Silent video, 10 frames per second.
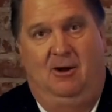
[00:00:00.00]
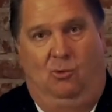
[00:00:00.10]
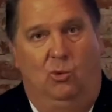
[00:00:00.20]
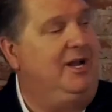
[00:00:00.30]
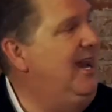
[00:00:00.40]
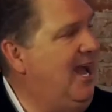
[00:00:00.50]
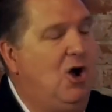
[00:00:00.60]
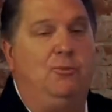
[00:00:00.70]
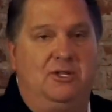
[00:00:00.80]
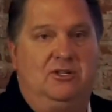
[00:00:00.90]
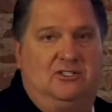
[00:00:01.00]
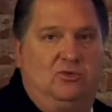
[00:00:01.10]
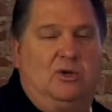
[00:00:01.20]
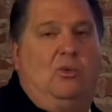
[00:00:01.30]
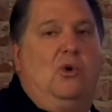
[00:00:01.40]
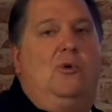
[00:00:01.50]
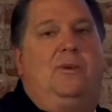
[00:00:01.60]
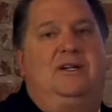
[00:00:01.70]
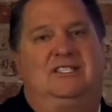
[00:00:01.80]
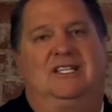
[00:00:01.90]
We're going to help you do this. We're going to roll up
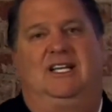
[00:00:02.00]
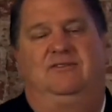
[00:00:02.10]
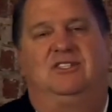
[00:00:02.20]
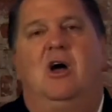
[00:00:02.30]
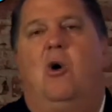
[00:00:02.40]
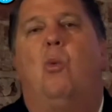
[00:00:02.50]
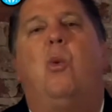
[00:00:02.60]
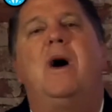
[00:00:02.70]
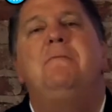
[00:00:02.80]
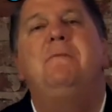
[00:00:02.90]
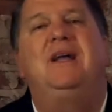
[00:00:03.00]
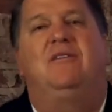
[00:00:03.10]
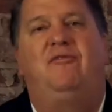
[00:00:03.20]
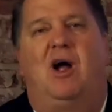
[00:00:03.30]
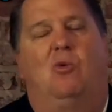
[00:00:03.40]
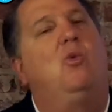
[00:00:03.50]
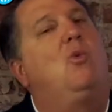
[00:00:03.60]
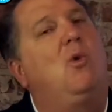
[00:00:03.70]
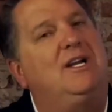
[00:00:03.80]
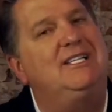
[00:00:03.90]
our sleeves. One big fire. We're
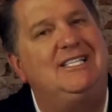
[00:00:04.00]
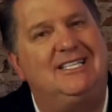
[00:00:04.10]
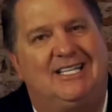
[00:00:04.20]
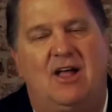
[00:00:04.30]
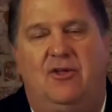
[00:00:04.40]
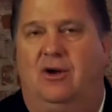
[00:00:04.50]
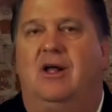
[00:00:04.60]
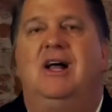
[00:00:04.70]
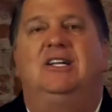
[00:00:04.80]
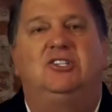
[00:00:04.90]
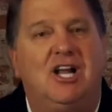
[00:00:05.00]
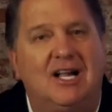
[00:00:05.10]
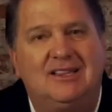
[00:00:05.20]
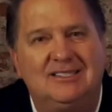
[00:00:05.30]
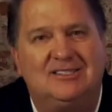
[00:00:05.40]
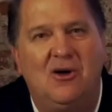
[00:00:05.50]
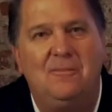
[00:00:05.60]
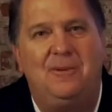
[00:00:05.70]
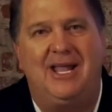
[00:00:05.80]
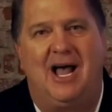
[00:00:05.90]
working together. Check this
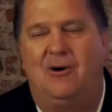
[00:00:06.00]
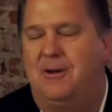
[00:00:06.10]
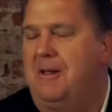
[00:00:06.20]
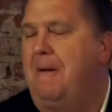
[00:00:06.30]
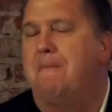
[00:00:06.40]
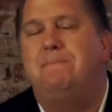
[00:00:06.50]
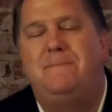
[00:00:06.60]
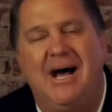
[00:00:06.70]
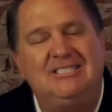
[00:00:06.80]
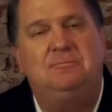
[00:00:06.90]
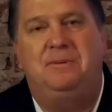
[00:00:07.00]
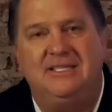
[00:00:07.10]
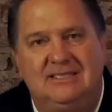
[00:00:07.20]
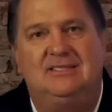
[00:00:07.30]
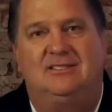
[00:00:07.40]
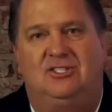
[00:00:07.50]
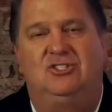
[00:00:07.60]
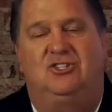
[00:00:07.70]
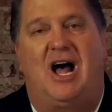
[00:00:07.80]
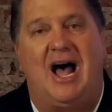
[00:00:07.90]
company out. Best business
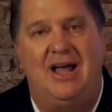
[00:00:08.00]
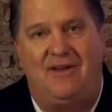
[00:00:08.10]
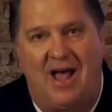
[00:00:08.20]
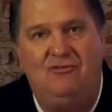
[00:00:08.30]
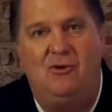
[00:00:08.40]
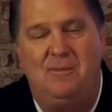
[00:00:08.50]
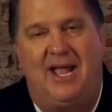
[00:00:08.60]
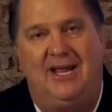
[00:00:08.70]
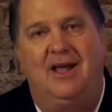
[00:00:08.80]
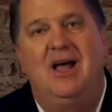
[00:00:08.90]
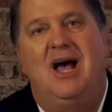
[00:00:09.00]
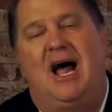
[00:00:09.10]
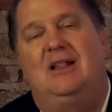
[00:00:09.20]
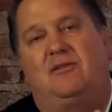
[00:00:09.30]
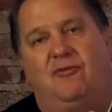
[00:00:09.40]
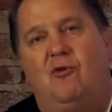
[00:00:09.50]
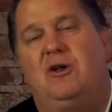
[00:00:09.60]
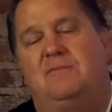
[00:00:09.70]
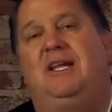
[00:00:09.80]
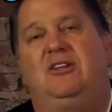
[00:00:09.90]
decision I have ever made. I look forward to
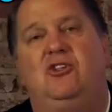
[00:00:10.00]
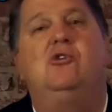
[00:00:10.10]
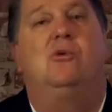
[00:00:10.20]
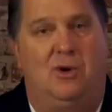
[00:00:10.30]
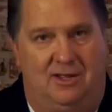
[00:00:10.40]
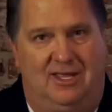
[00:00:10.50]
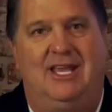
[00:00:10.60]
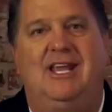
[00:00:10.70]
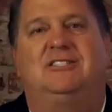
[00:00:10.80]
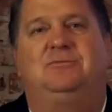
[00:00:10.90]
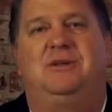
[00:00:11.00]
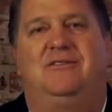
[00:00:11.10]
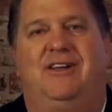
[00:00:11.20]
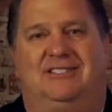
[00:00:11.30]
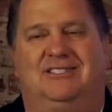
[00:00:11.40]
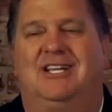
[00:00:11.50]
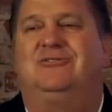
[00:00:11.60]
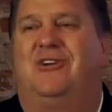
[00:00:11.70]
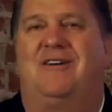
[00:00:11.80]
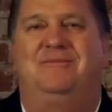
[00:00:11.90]
meeting you at one of the eXp events. Thanks
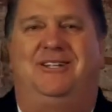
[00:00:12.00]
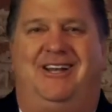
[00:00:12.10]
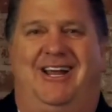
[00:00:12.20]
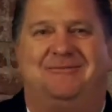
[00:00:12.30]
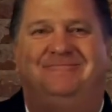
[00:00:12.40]
for having me today.